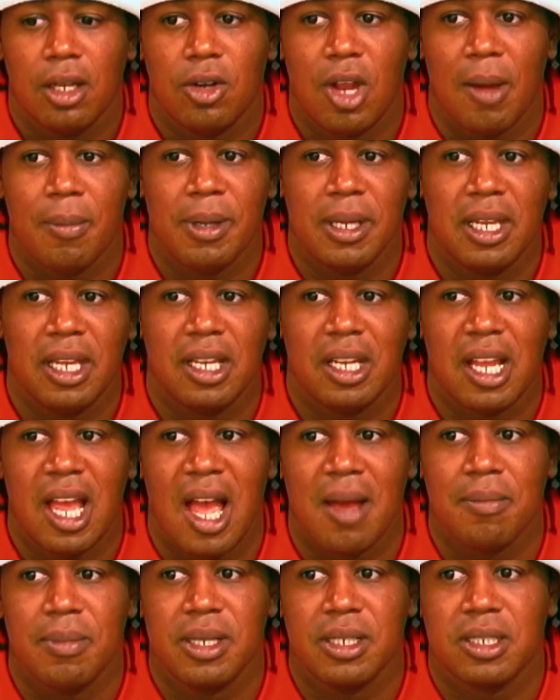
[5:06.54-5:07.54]
you know, I've been getting
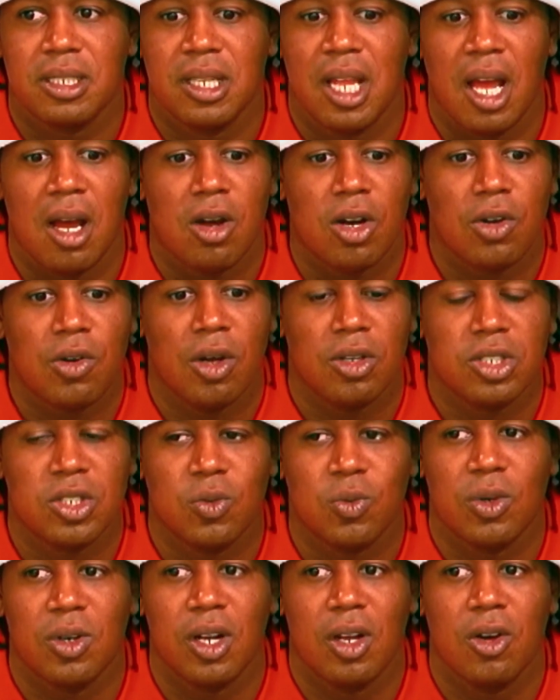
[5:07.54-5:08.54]
comments now
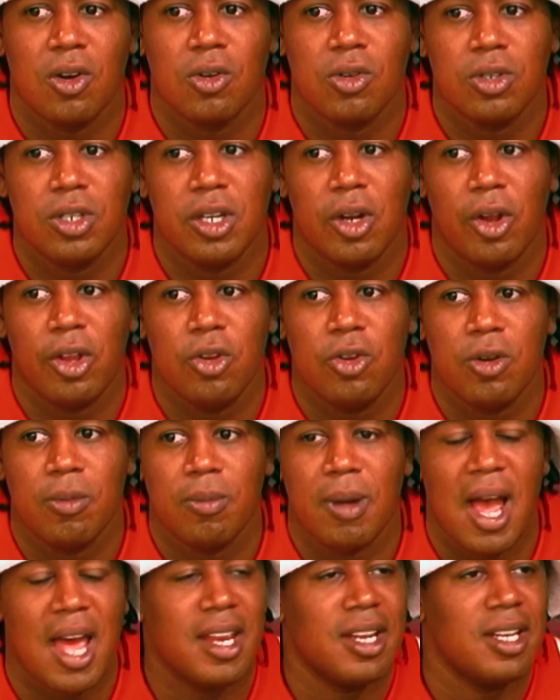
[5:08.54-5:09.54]
across the world. Oh, you know, you
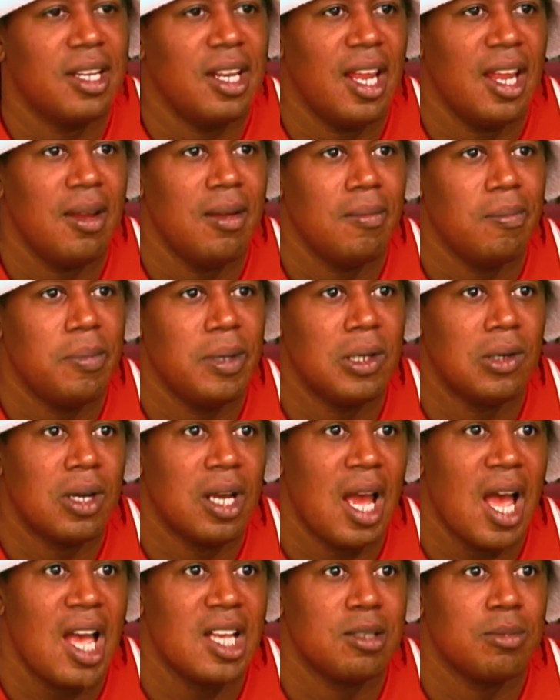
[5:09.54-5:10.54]
are the modern day
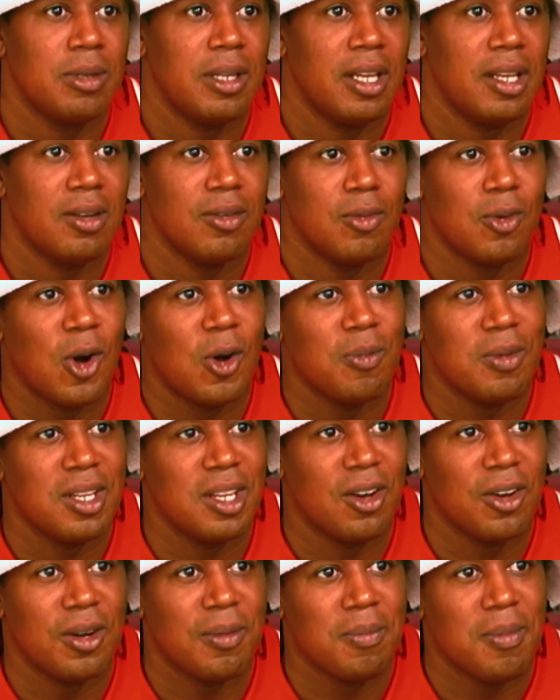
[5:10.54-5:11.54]
Bill Cosby and
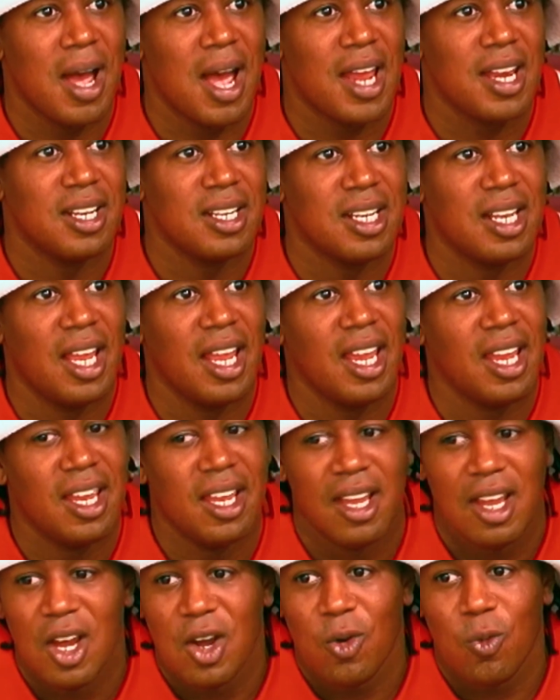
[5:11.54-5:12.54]
Romeo, the modern
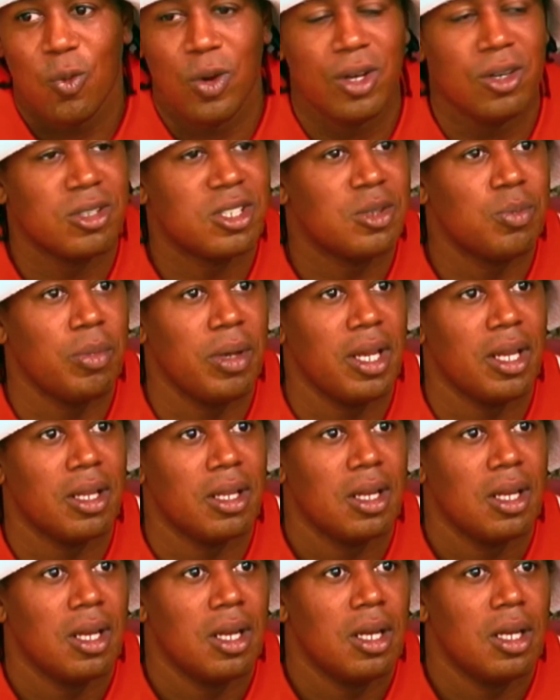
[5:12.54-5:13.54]
day Will
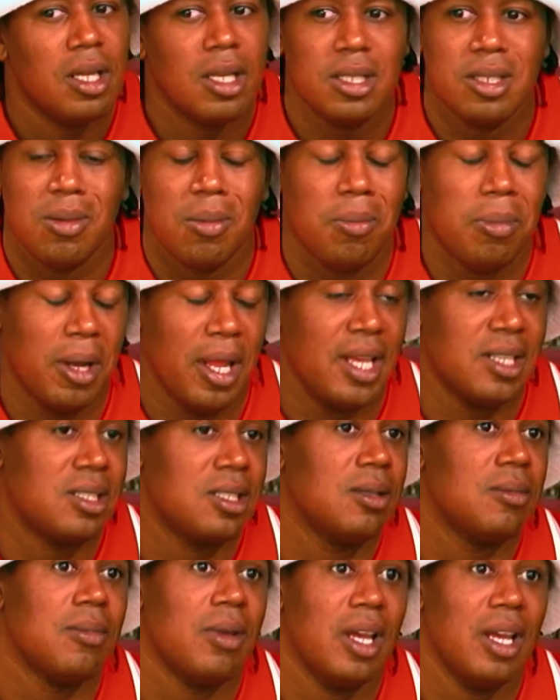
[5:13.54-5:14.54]
Smith. It's a
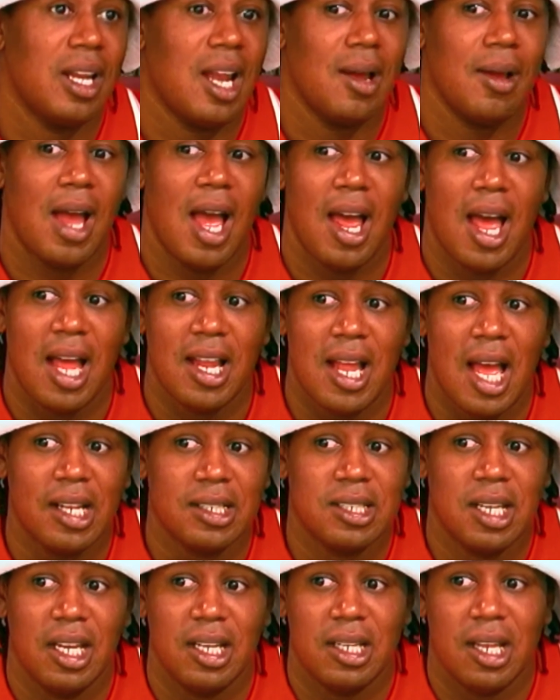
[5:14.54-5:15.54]
blessing, man. I,
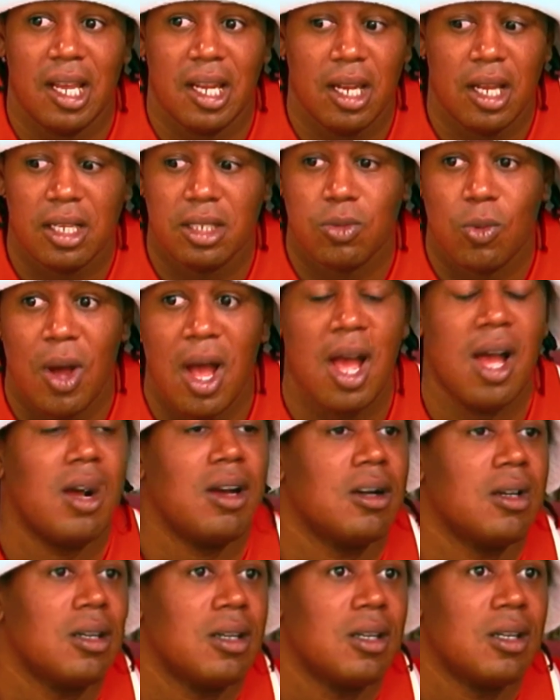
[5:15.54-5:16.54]
I, I take that as
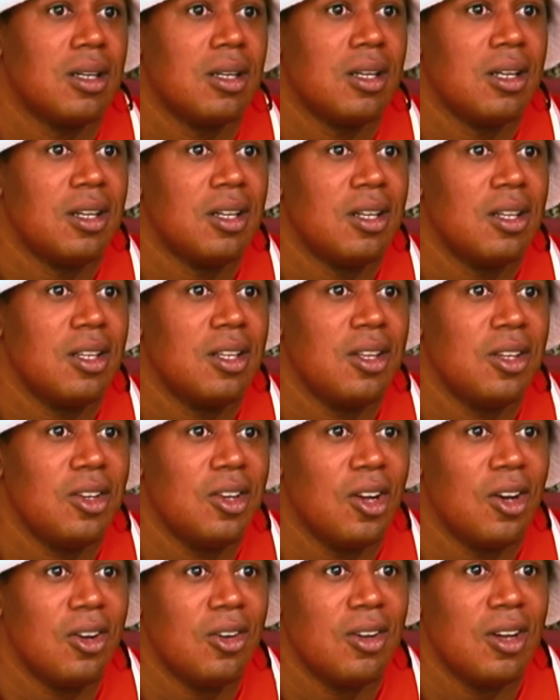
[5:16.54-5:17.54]
wild.
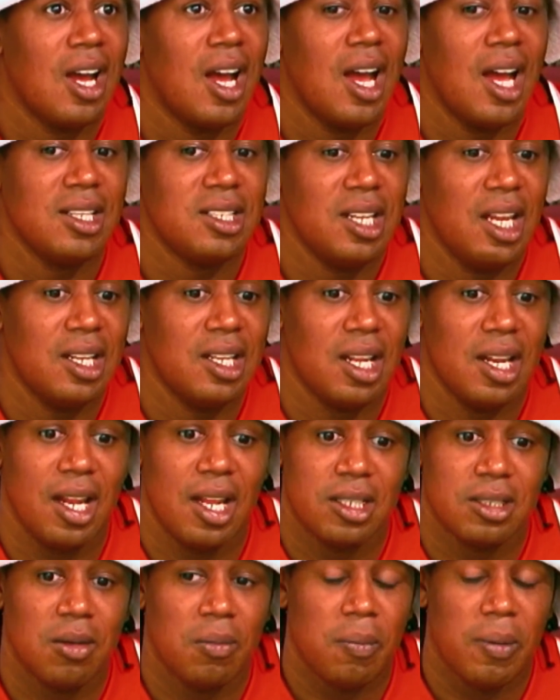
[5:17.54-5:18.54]
You know, I take that
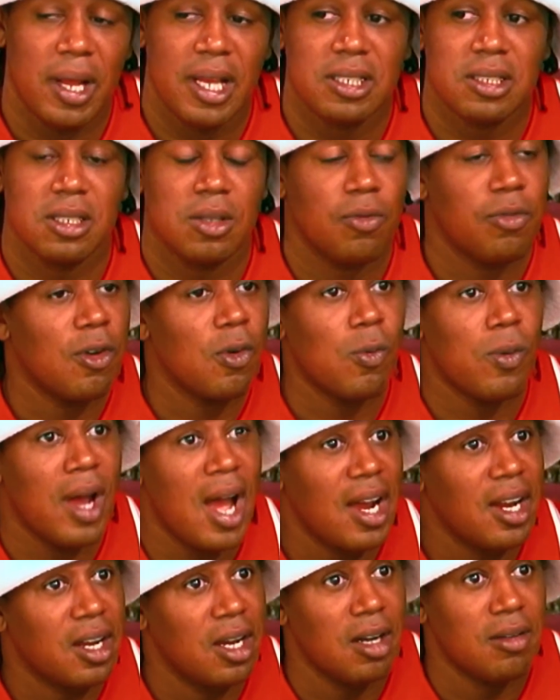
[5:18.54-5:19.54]
as a blessing from
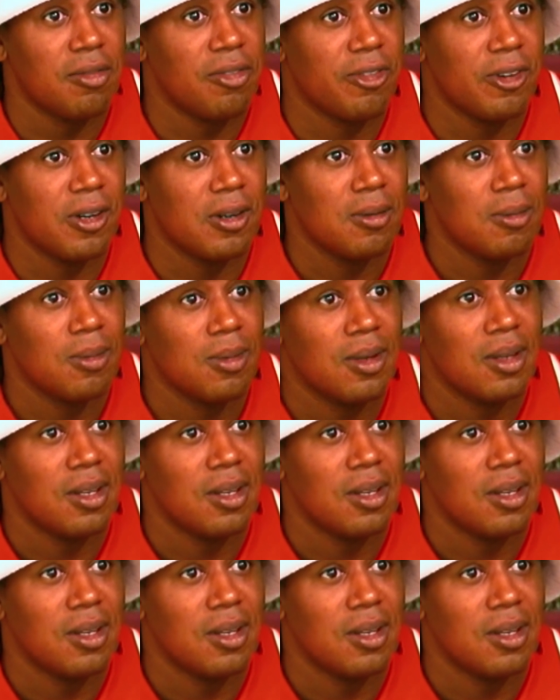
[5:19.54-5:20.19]
where I come from.